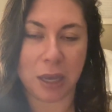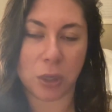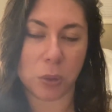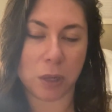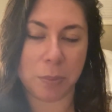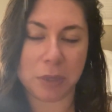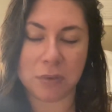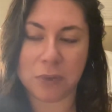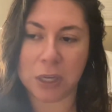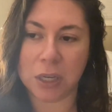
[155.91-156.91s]
I grew up in
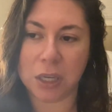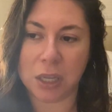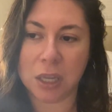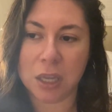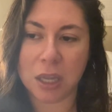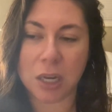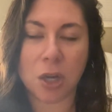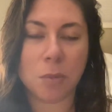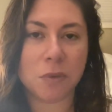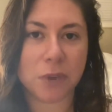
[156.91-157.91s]
a
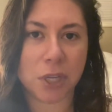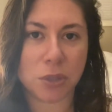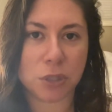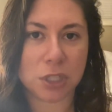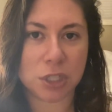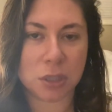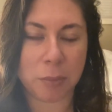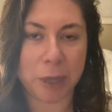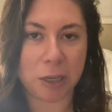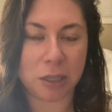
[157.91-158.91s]
home with very traditionally
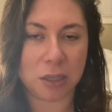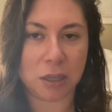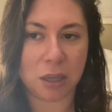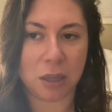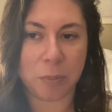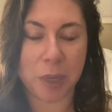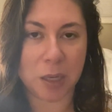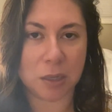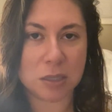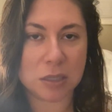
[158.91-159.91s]
minded
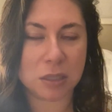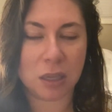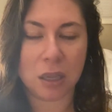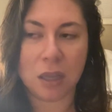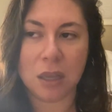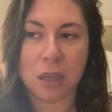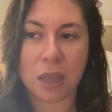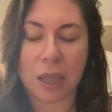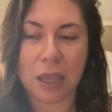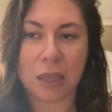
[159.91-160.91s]
parents.
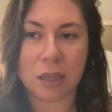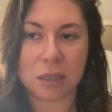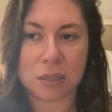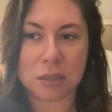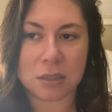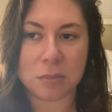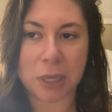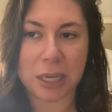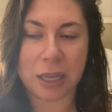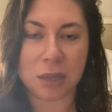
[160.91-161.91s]
And
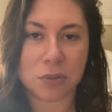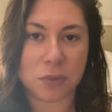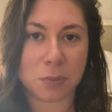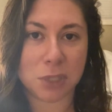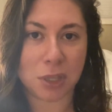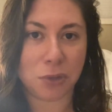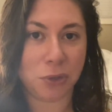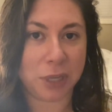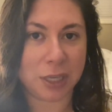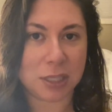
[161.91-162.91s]
my dad is from southern
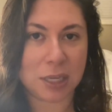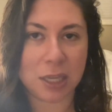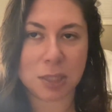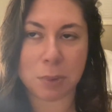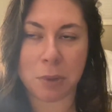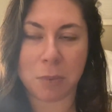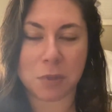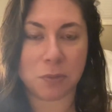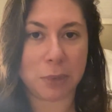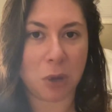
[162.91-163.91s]
United States. My mom is
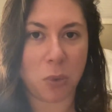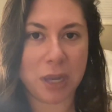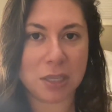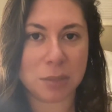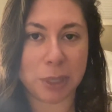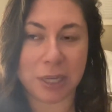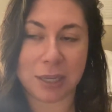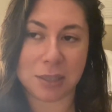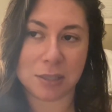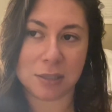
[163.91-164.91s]
from out west. My
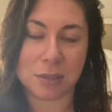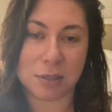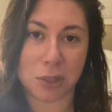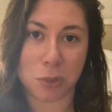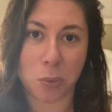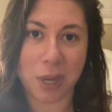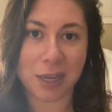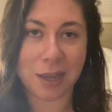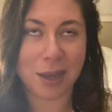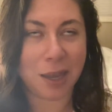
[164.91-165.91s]
dad's southern white
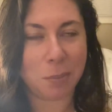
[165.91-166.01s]
guy.